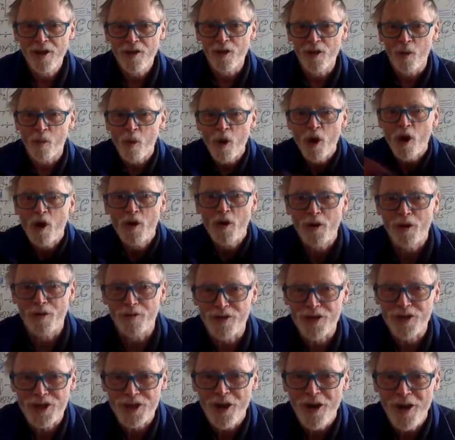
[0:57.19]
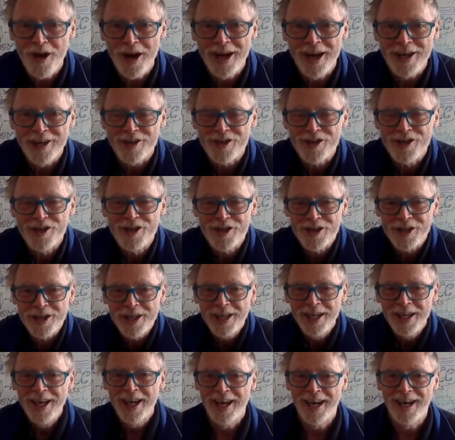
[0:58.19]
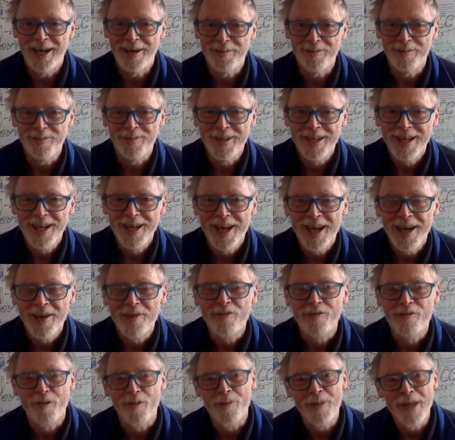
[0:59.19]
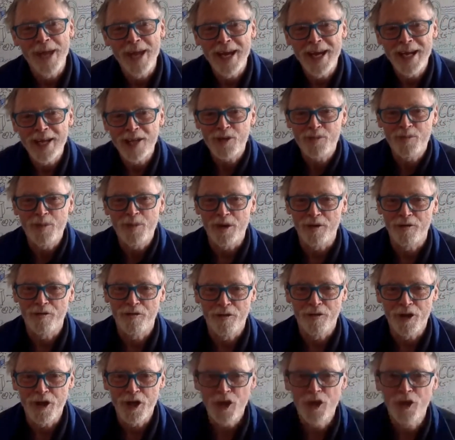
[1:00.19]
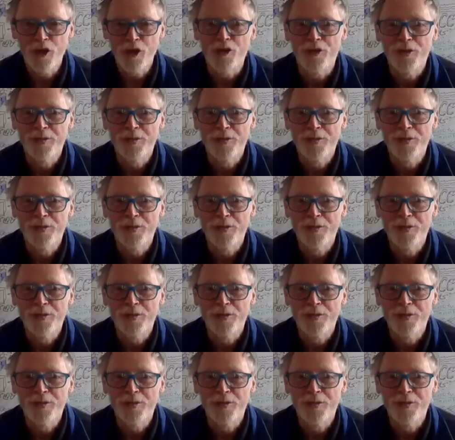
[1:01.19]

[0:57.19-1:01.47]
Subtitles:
the world of science from that aspect for you?